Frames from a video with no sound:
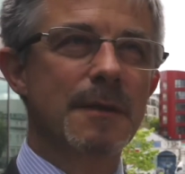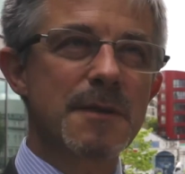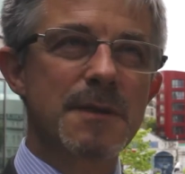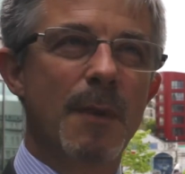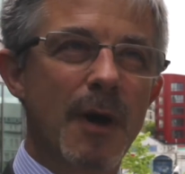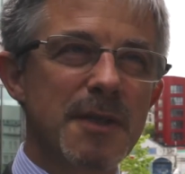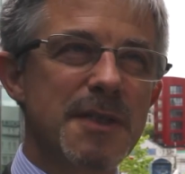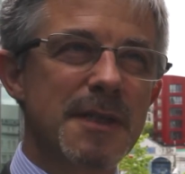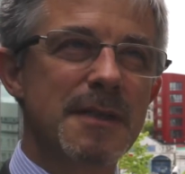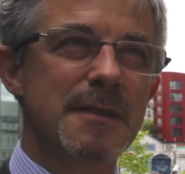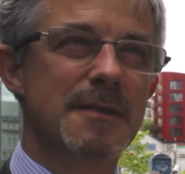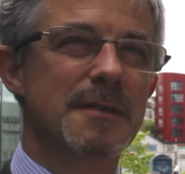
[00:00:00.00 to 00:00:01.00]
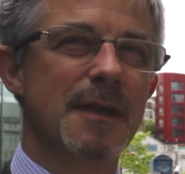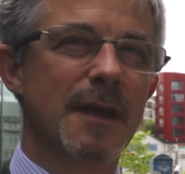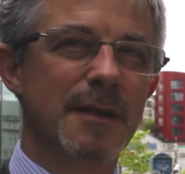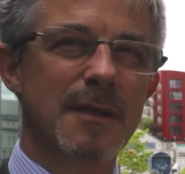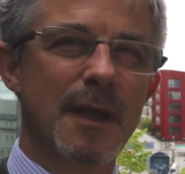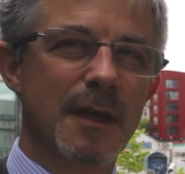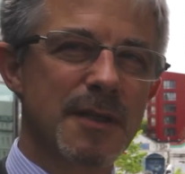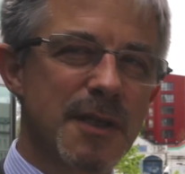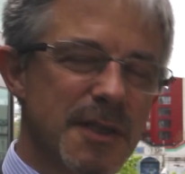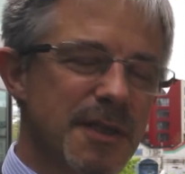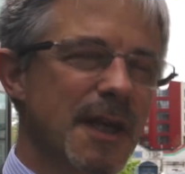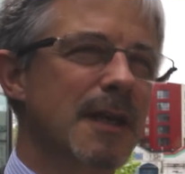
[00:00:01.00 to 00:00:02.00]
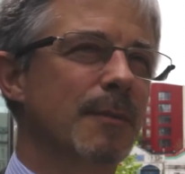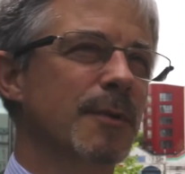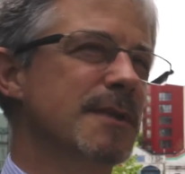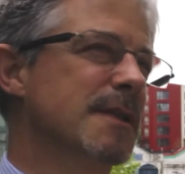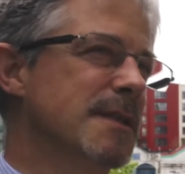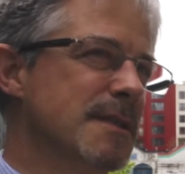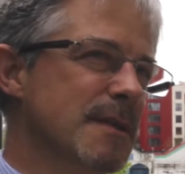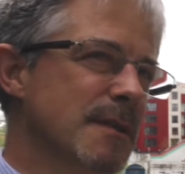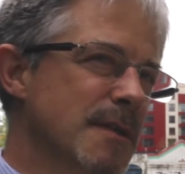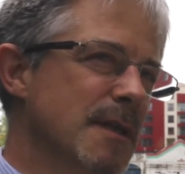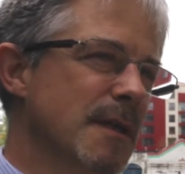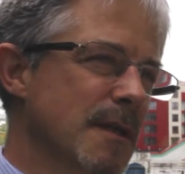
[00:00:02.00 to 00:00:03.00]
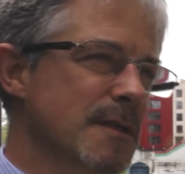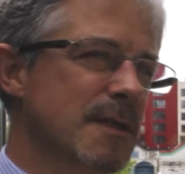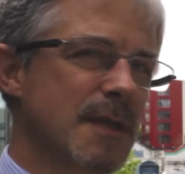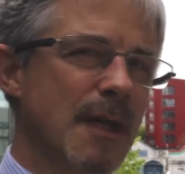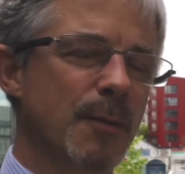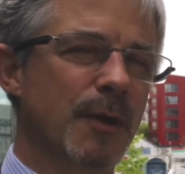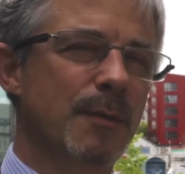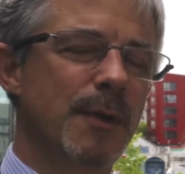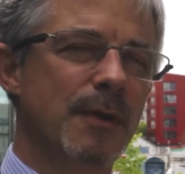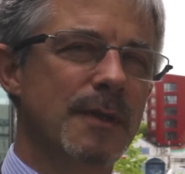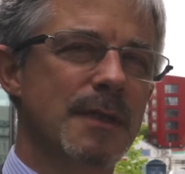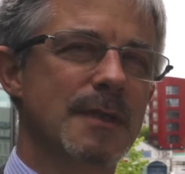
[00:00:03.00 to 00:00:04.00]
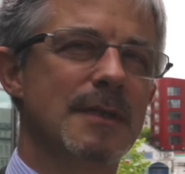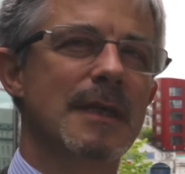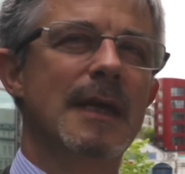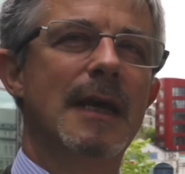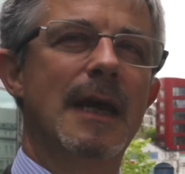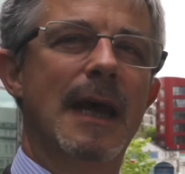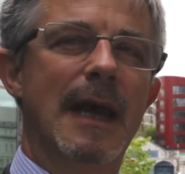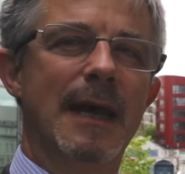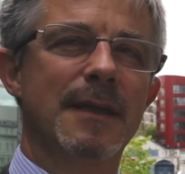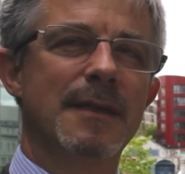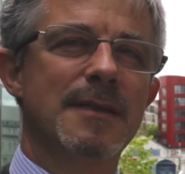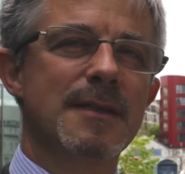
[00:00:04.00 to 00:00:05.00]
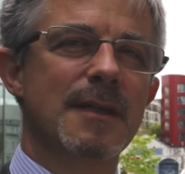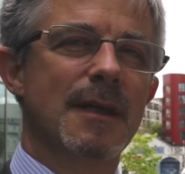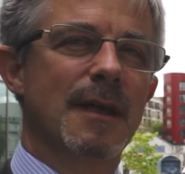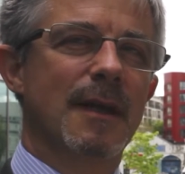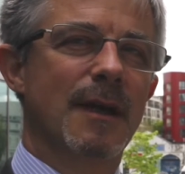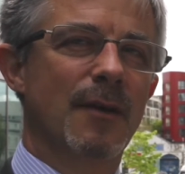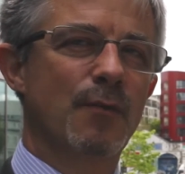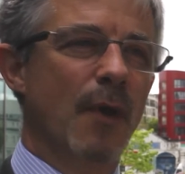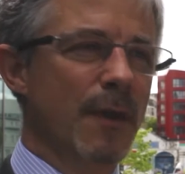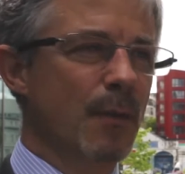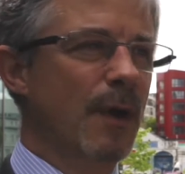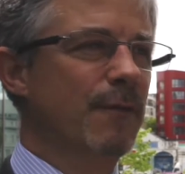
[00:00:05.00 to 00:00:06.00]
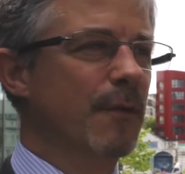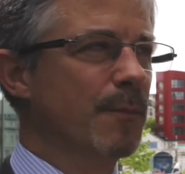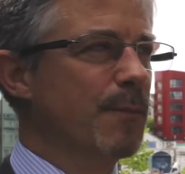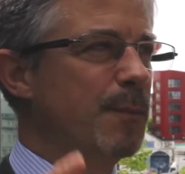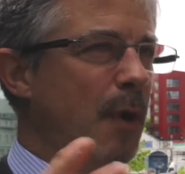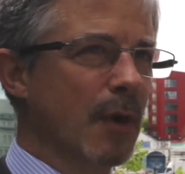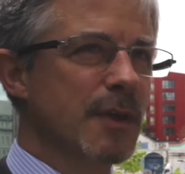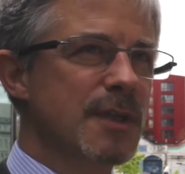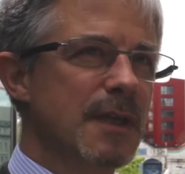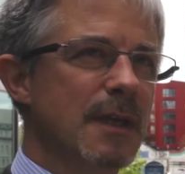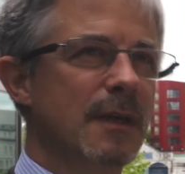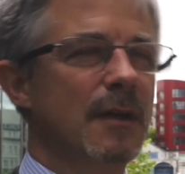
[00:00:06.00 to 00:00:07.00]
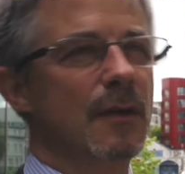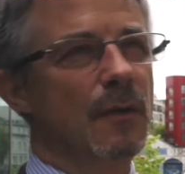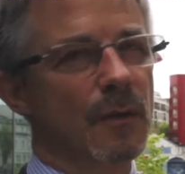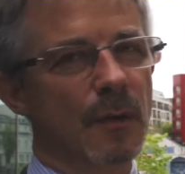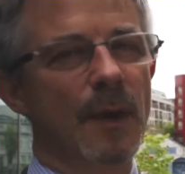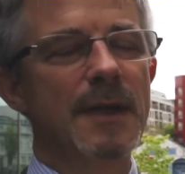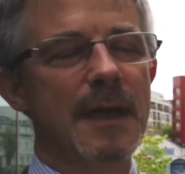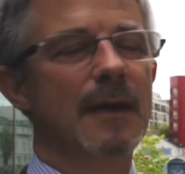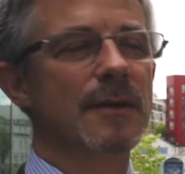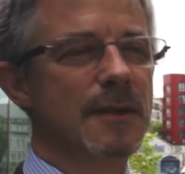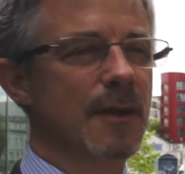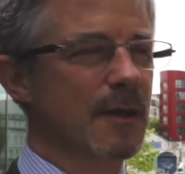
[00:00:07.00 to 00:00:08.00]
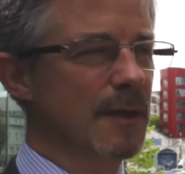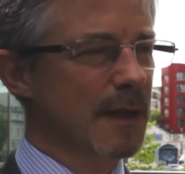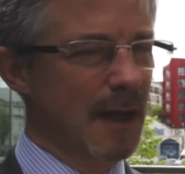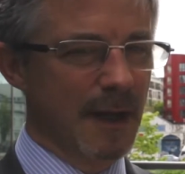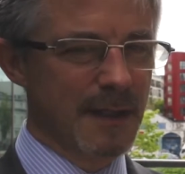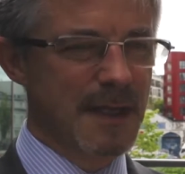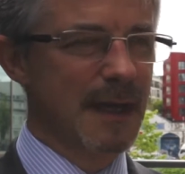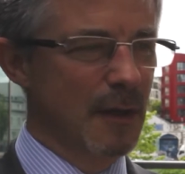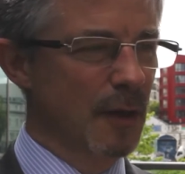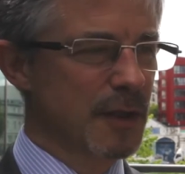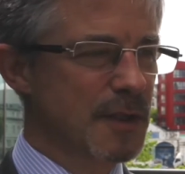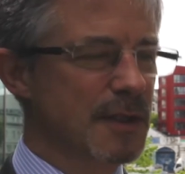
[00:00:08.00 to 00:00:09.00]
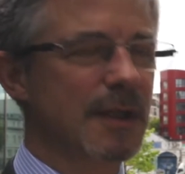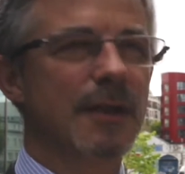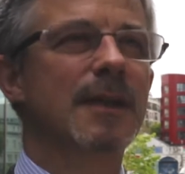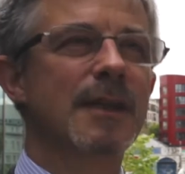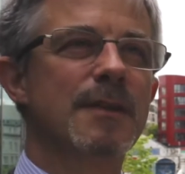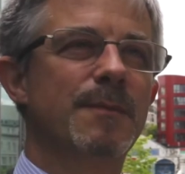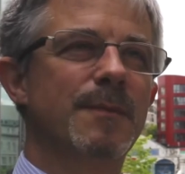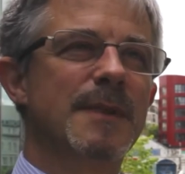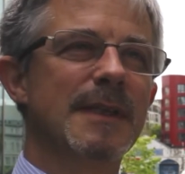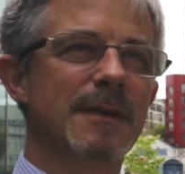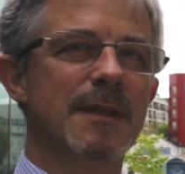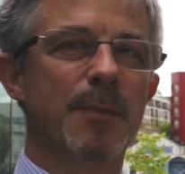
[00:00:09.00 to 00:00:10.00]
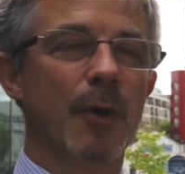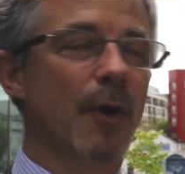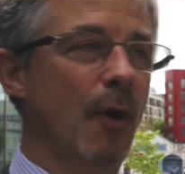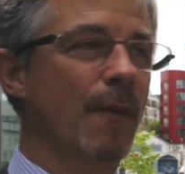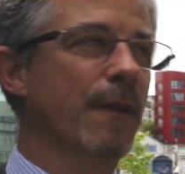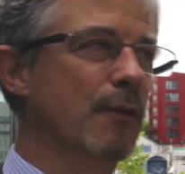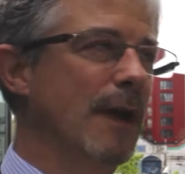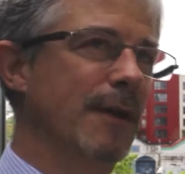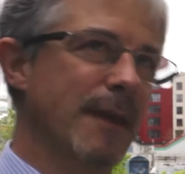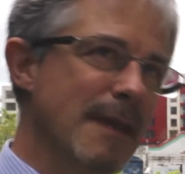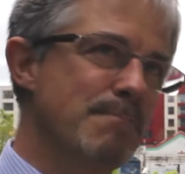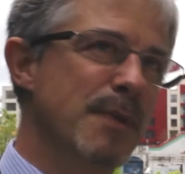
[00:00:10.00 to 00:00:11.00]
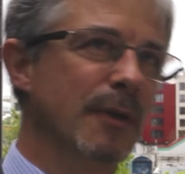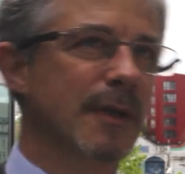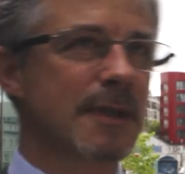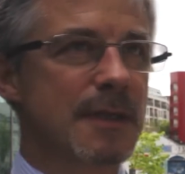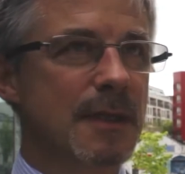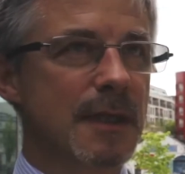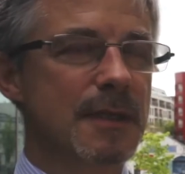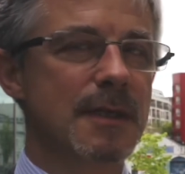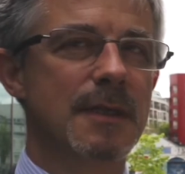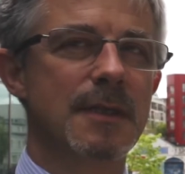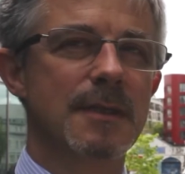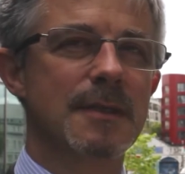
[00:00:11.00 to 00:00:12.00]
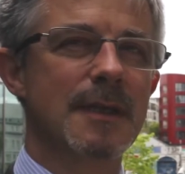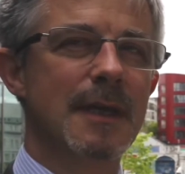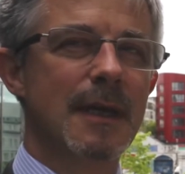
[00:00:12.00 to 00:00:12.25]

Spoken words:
smart cities, at sustainable cities, at sustainable communities, and right the way from policy all the way down to the kind of technologies that you'd need to deploy on the ground in buildings and in cities.